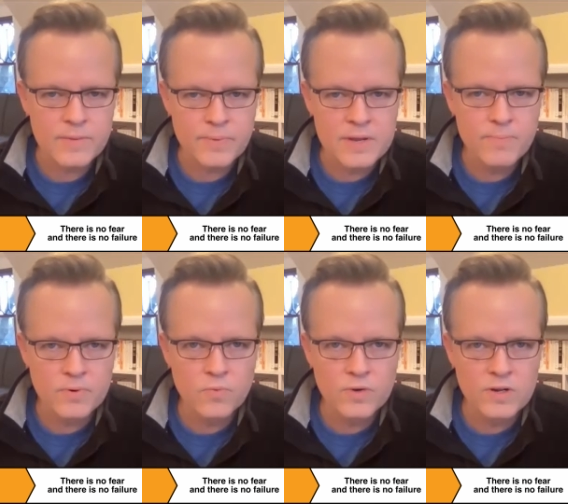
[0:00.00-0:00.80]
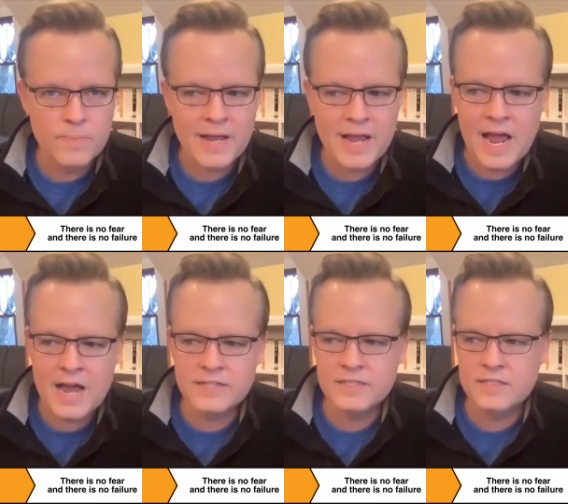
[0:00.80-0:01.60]
that people will
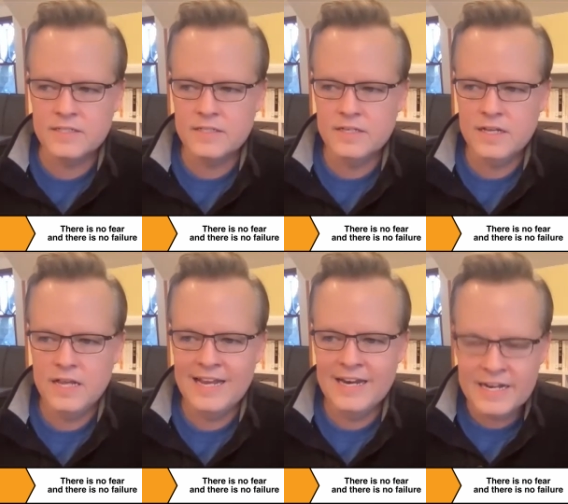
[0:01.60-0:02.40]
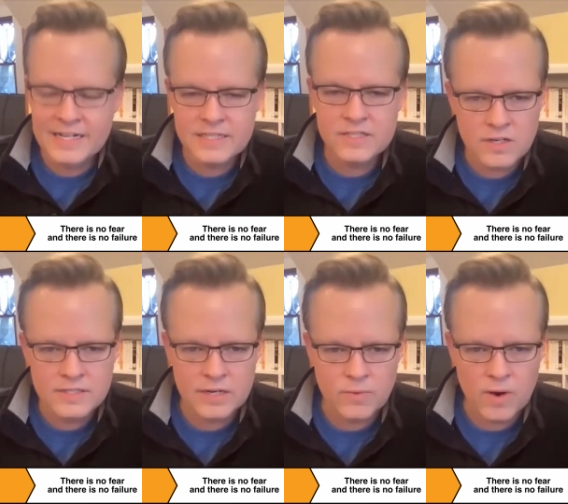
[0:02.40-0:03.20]
pass in an
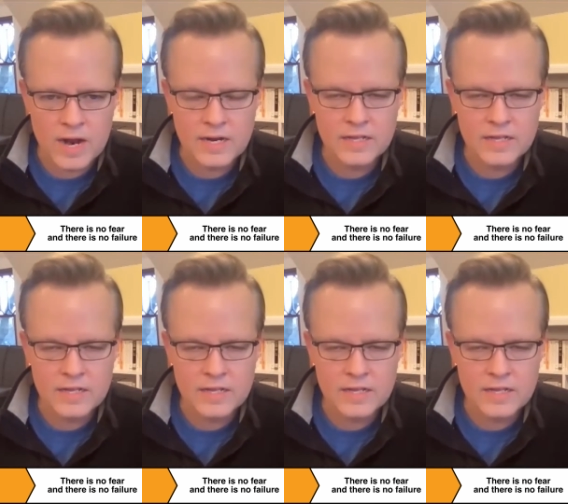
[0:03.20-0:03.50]
insulting way.